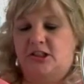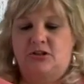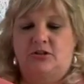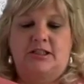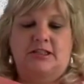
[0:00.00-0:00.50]

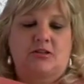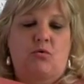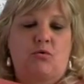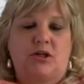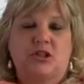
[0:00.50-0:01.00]
to this
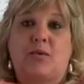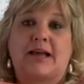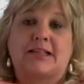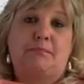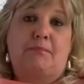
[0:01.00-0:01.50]
orange
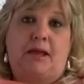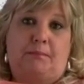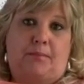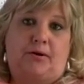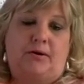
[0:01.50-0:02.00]
waxy
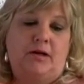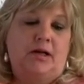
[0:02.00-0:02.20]
paper.